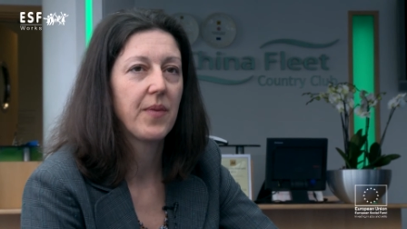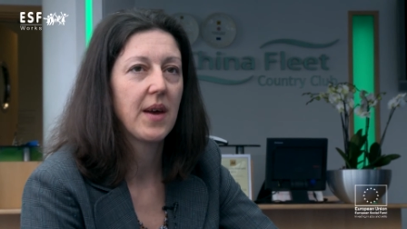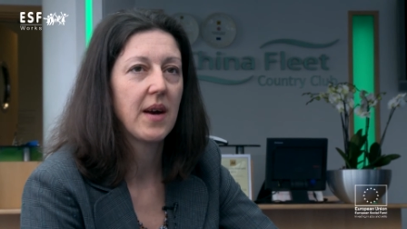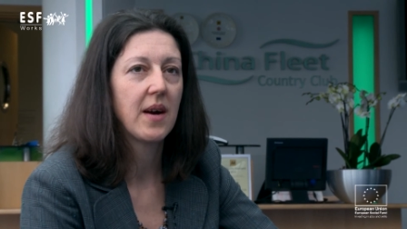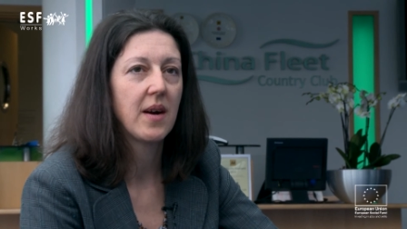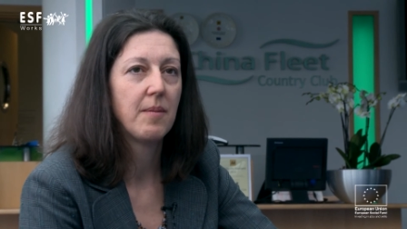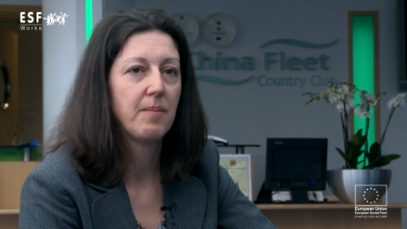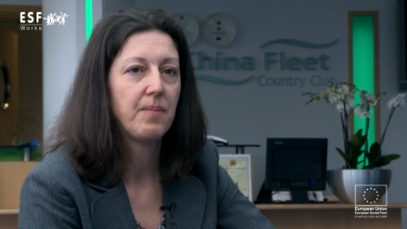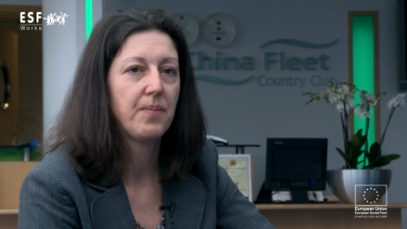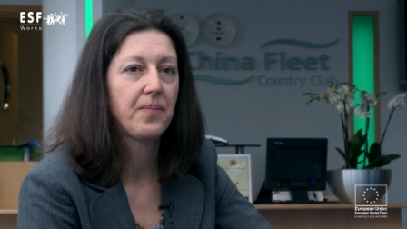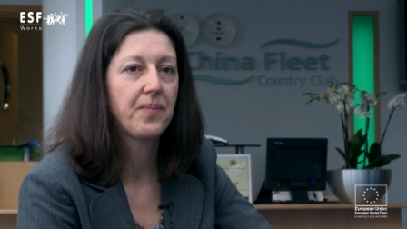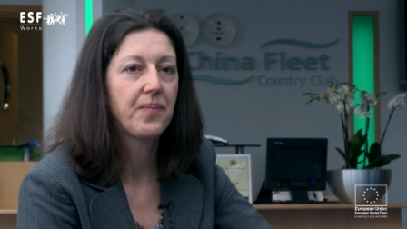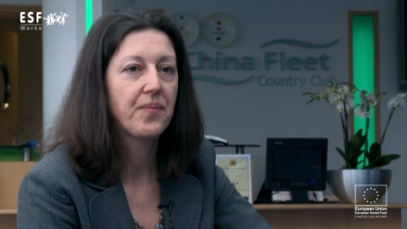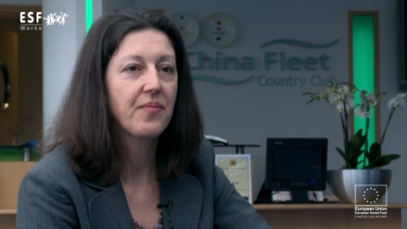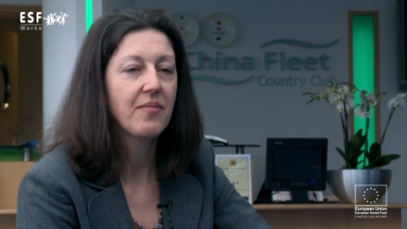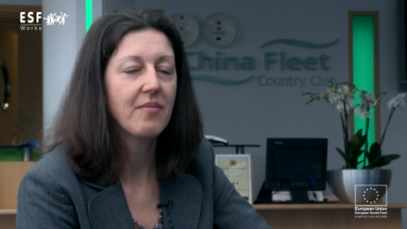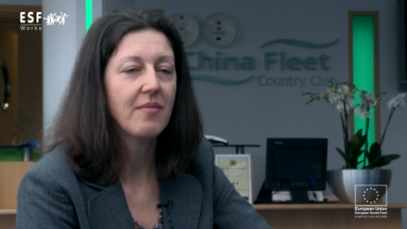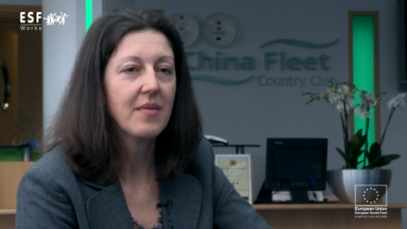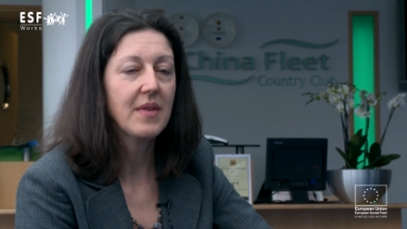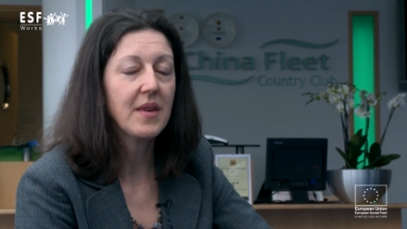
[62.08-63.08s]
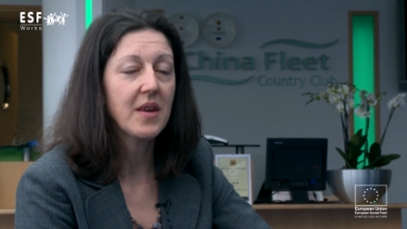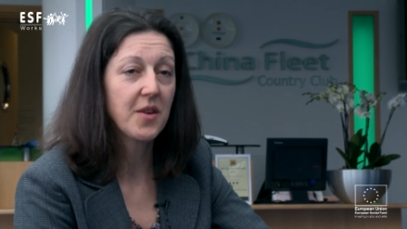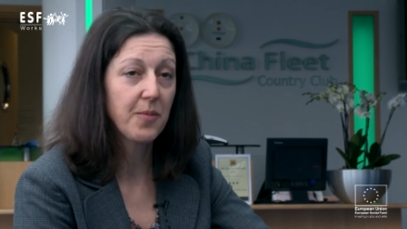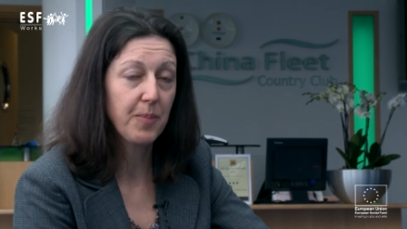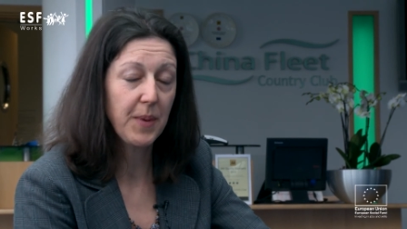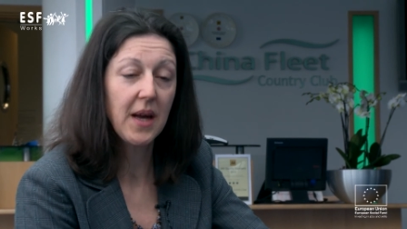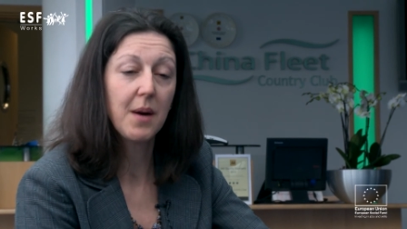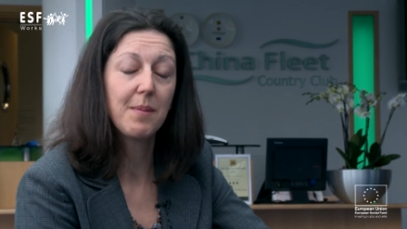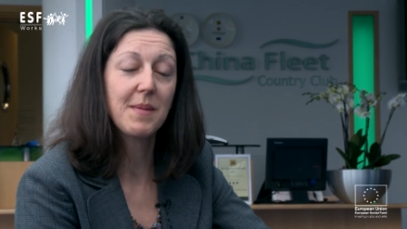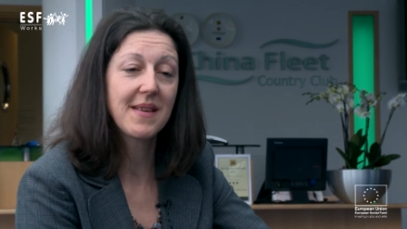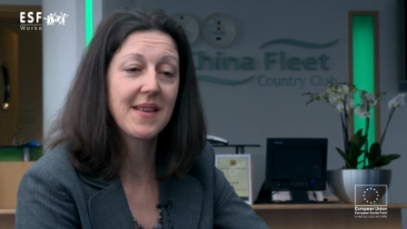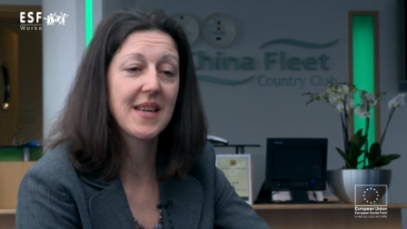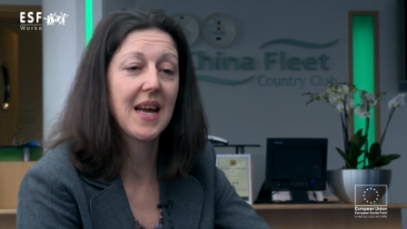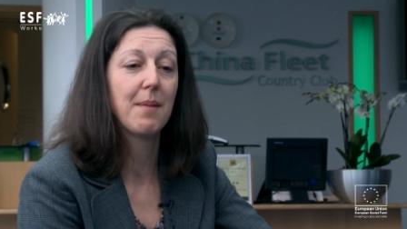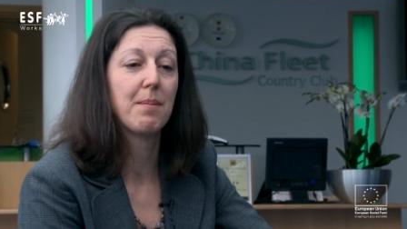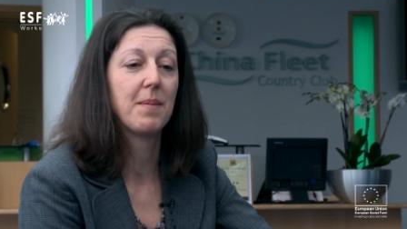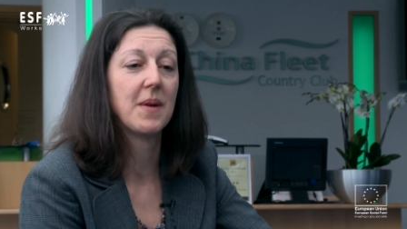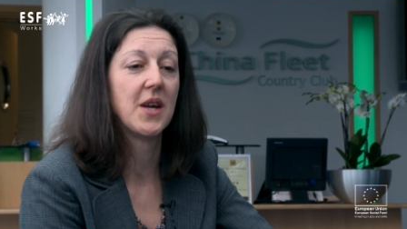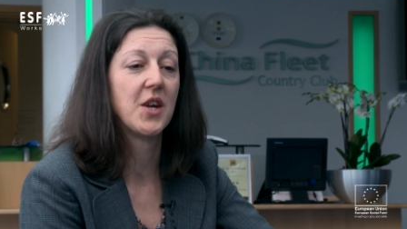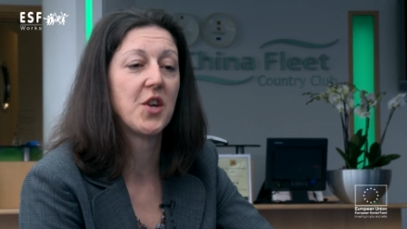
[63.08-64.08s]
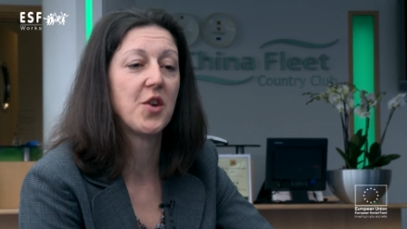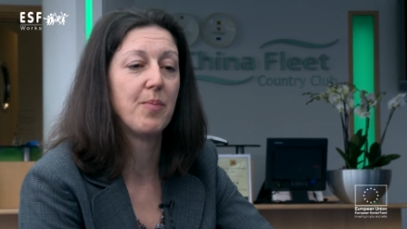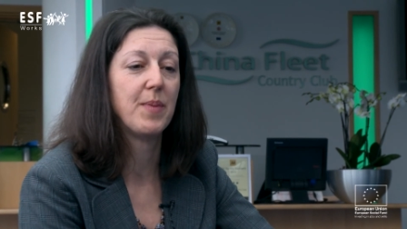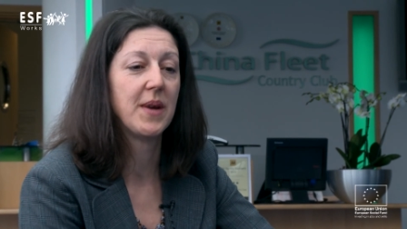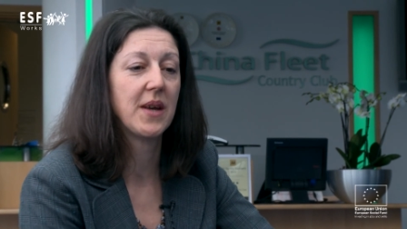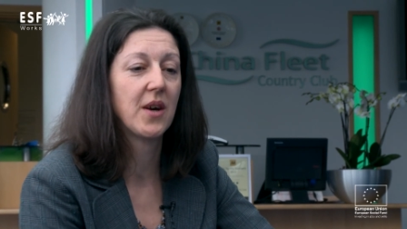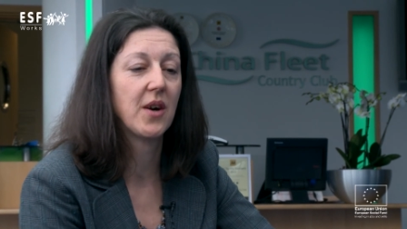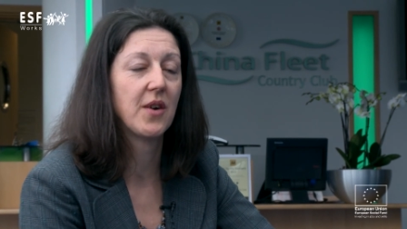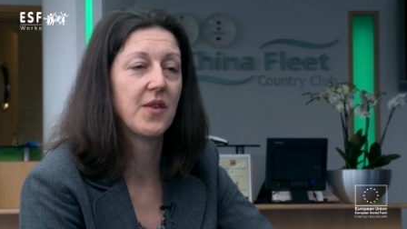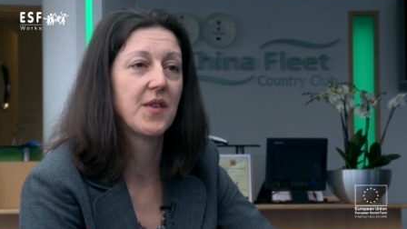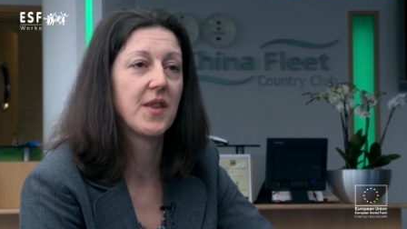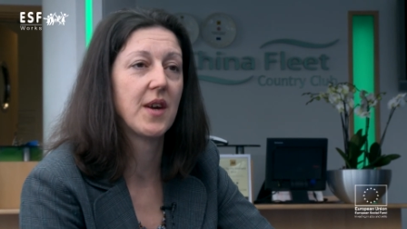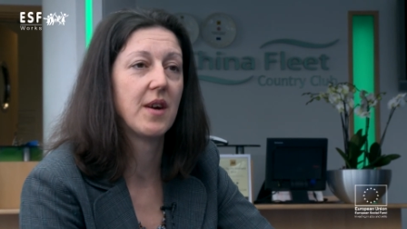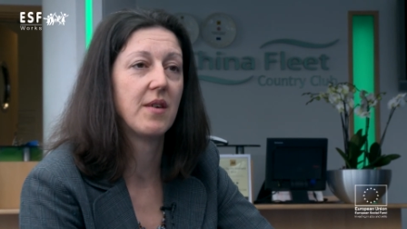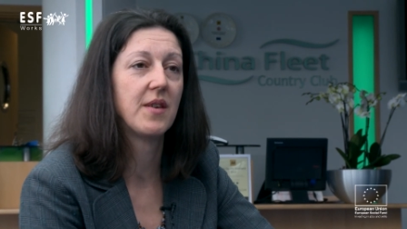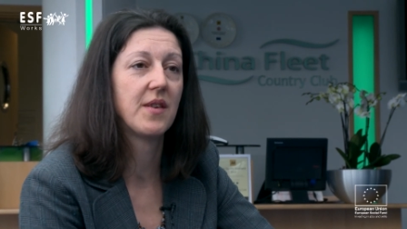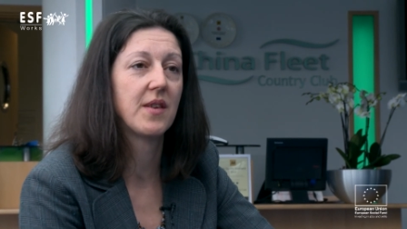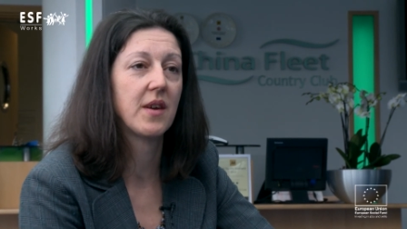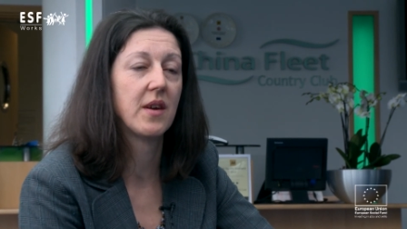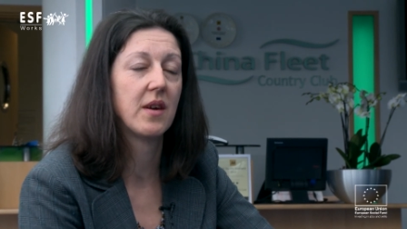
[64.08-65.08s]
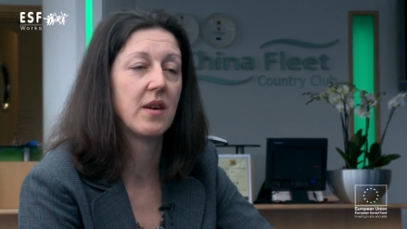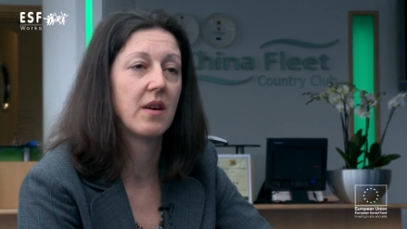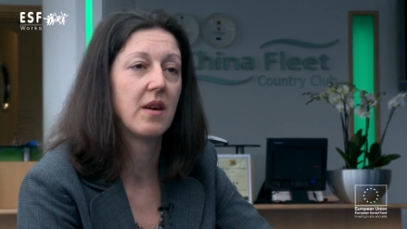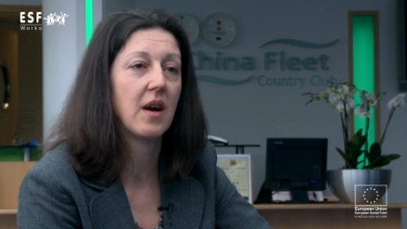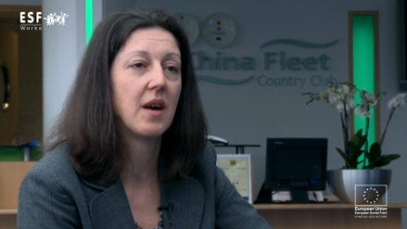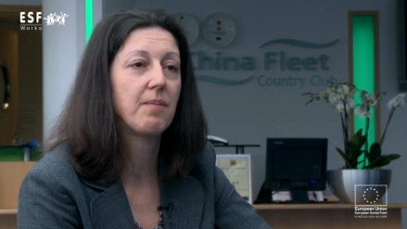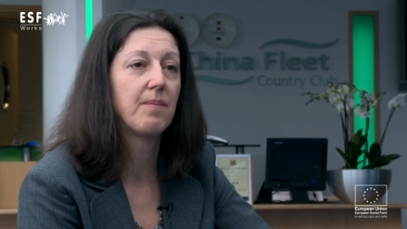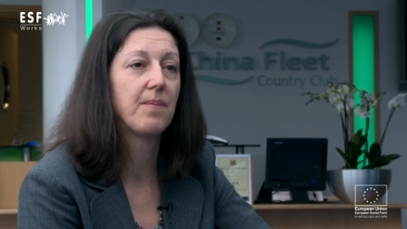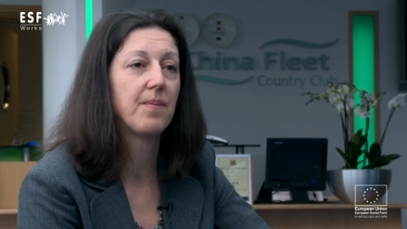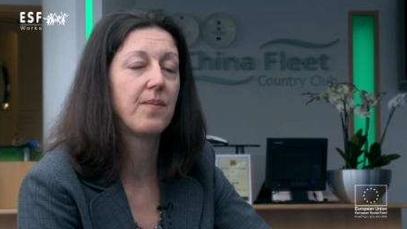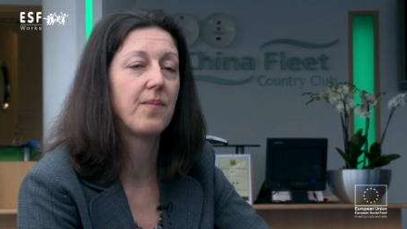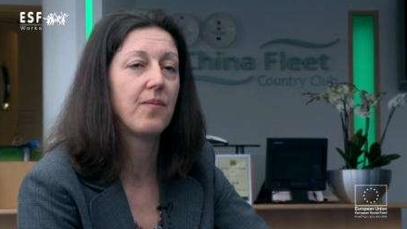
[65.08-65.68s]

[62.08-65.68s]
has become established because there is a